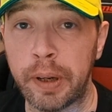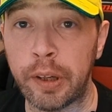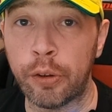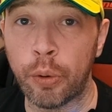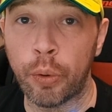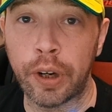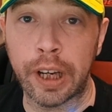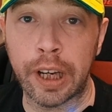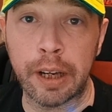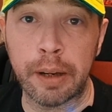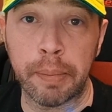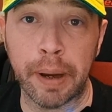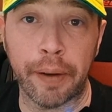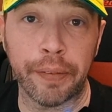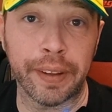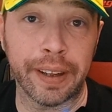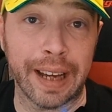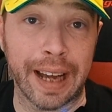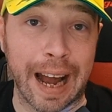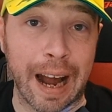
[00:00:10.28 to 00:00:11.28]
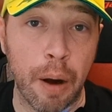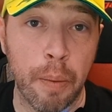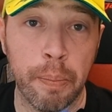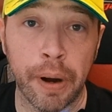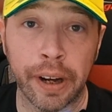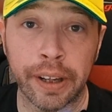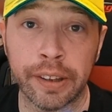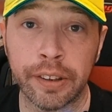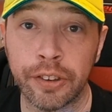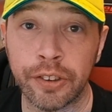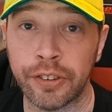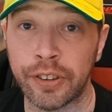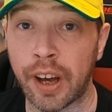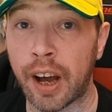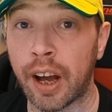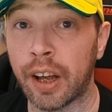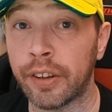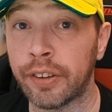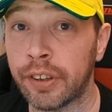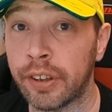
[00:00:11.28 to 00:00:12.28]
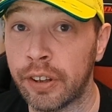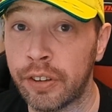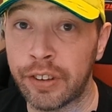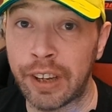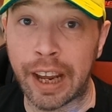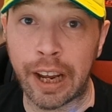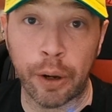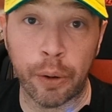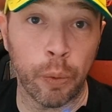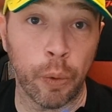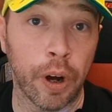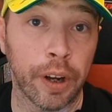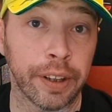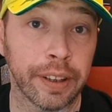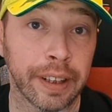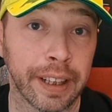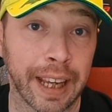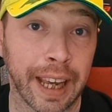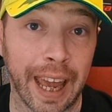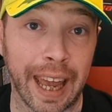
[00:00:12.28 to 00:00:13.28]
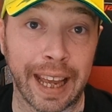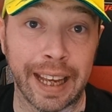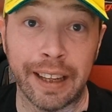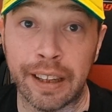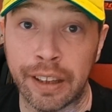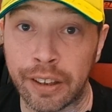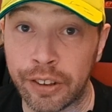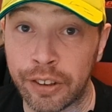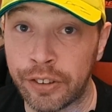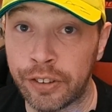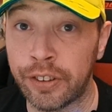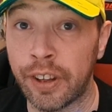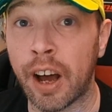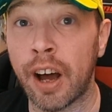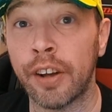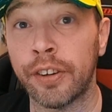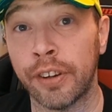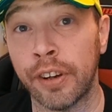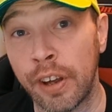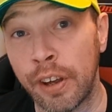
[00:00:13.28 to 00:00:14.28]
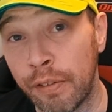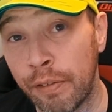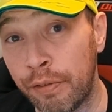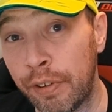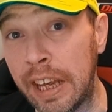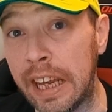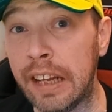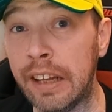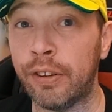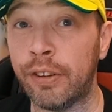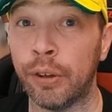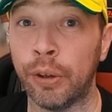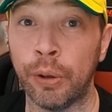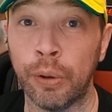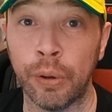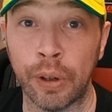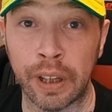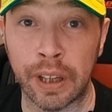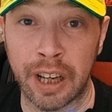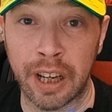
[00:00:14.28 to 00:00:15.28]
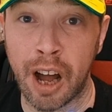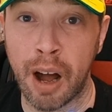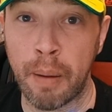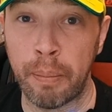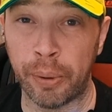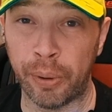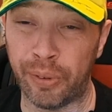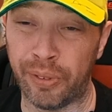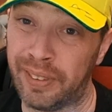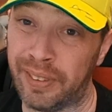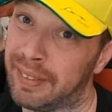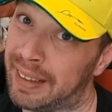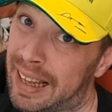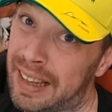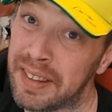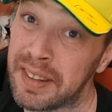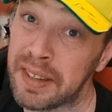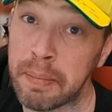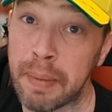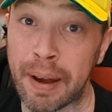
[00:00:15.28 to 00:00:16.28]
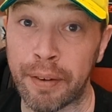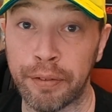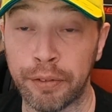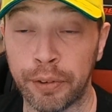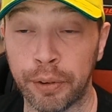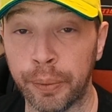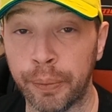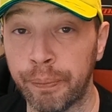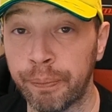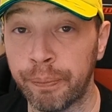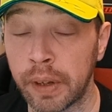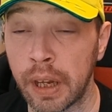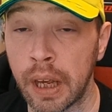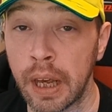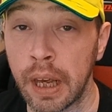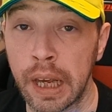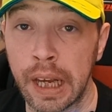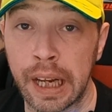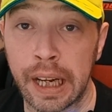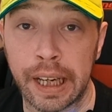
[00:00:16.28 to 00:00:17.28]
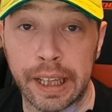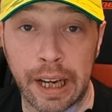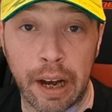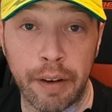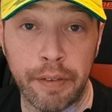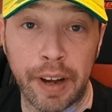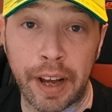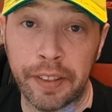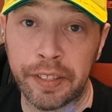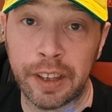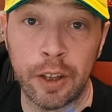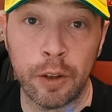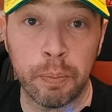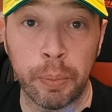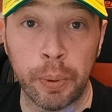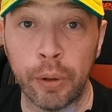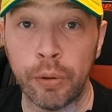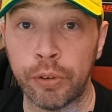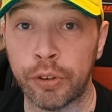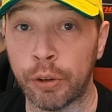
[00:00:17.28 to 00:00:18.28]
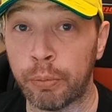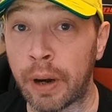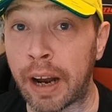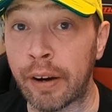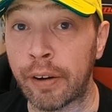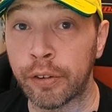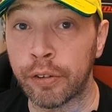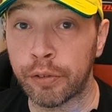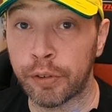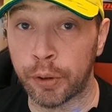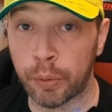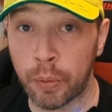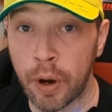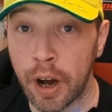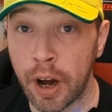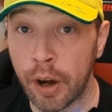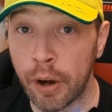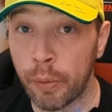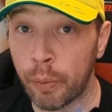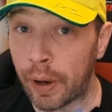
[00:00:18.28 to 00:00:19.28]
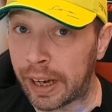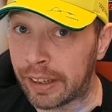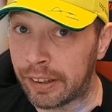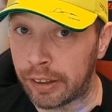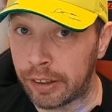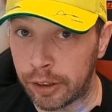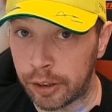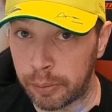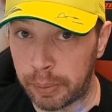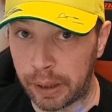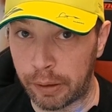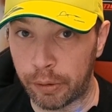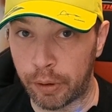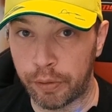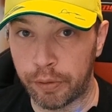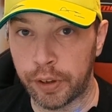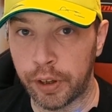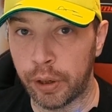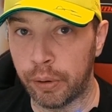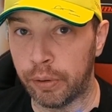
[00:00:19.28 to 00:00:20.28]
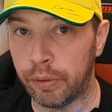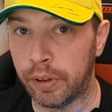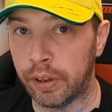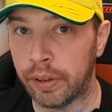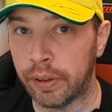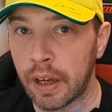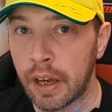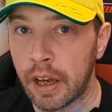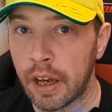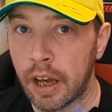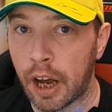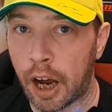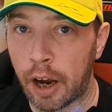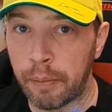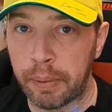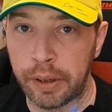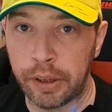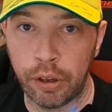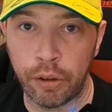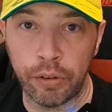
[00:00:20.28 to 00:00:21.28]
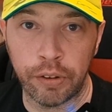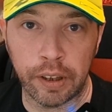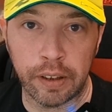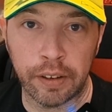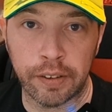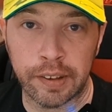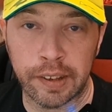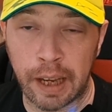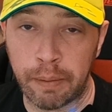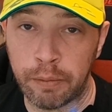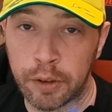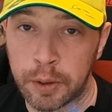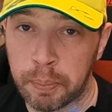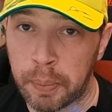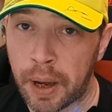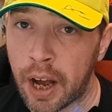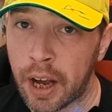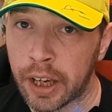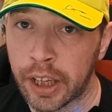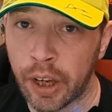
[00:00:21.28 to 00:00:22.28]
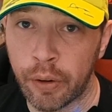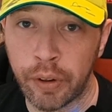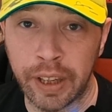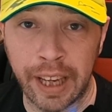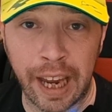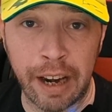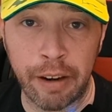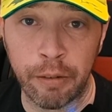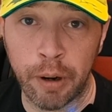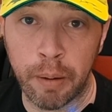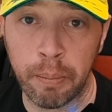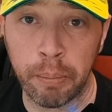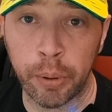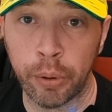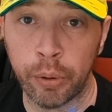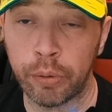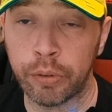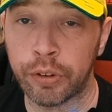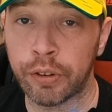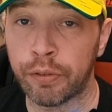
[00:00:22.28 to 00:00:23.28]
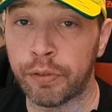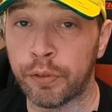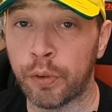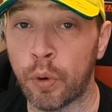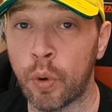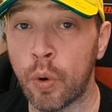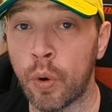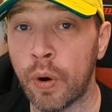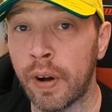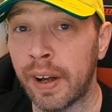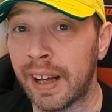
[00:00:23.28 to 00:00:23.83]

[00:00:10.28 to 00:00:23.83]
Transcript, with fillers: talking about the Alpinestars Tech 1-K Start V2 kart boots. That's a mouthful. Now I've had these boots around for a while waiting to be reviewed. I've been using the same Sparco K-Run boots for